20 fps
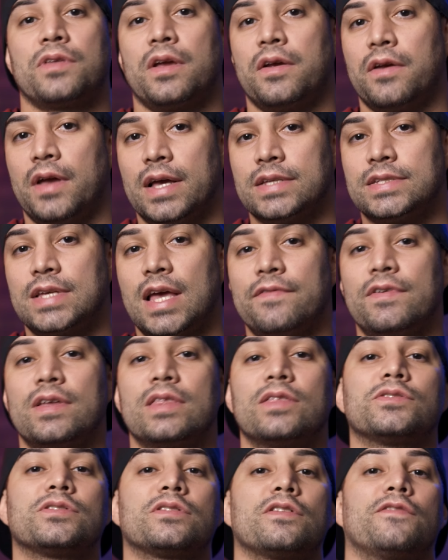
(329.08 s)
there you guys have it.
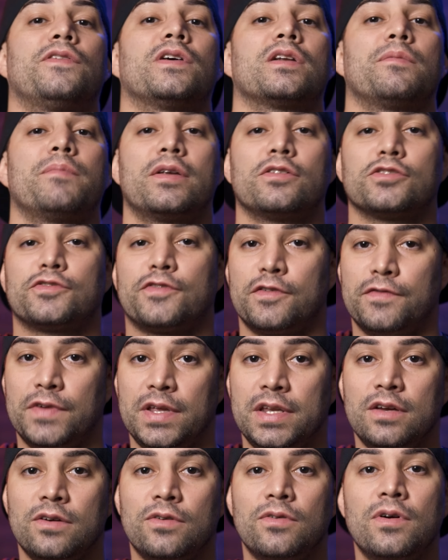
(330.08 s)
Those are the fundamentals for
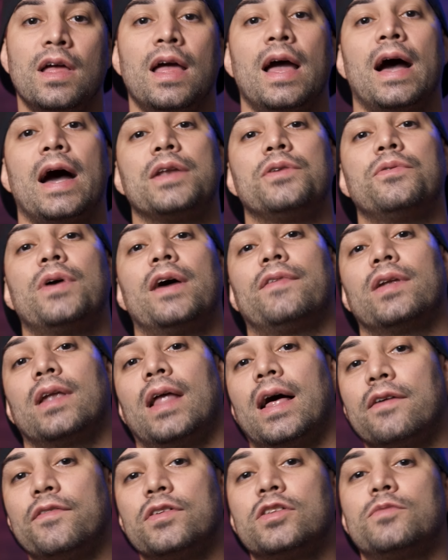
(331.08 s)
video. I do have a
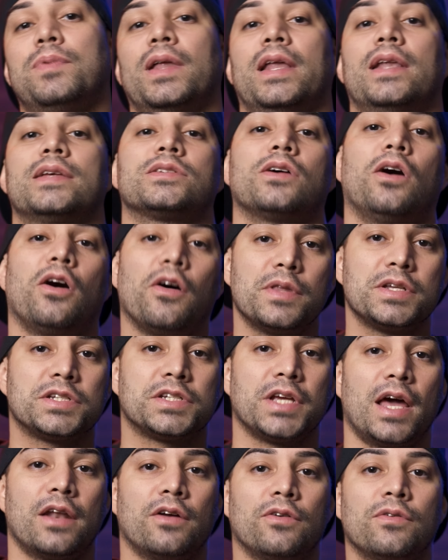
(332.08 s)
lot of other playlists on this
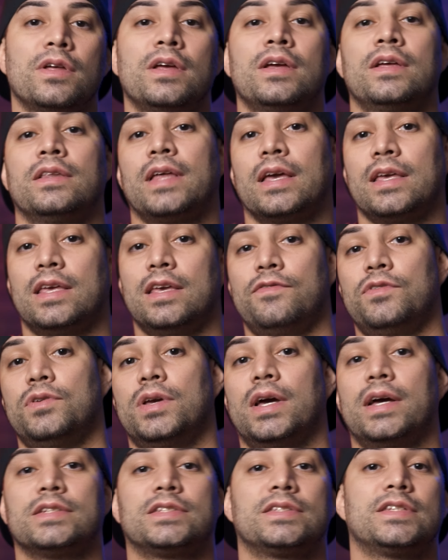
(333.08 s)
channel that give you
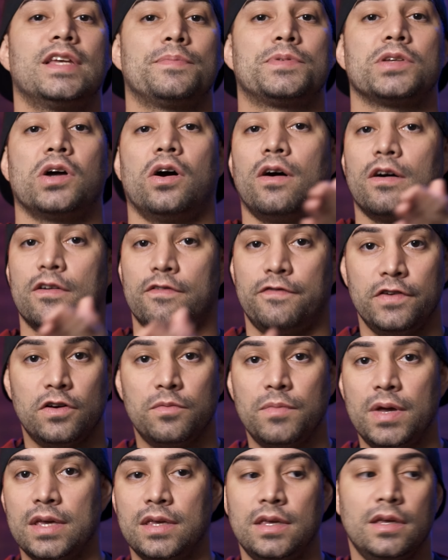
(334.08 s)
guys tips on
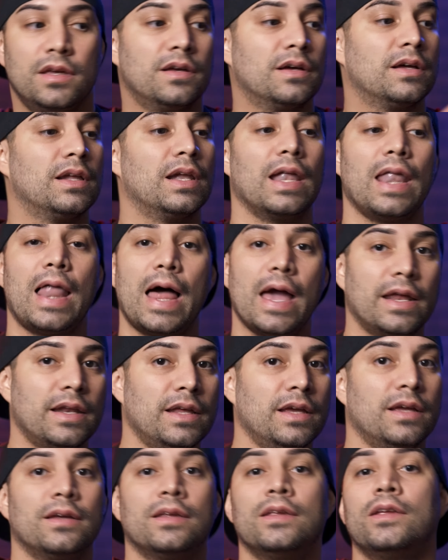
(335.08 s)
filmmaking,
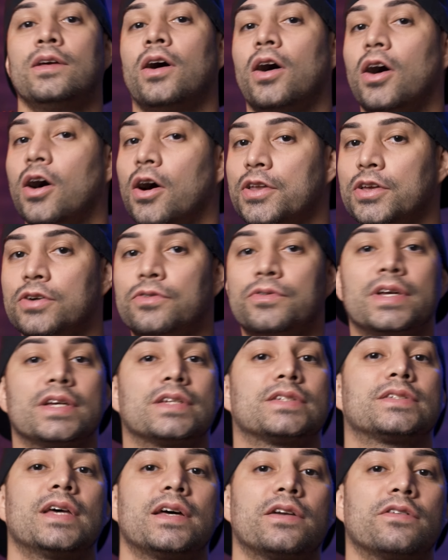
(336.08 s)
lighting, audio,
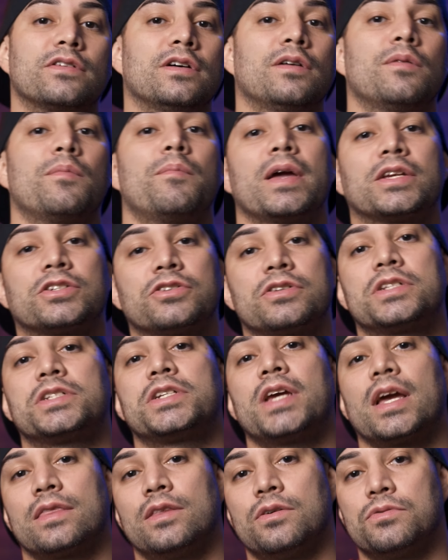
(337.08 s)
etc. Make sure to
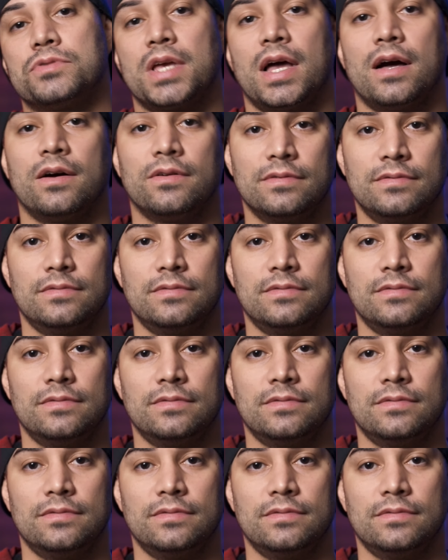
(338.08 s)
check those out.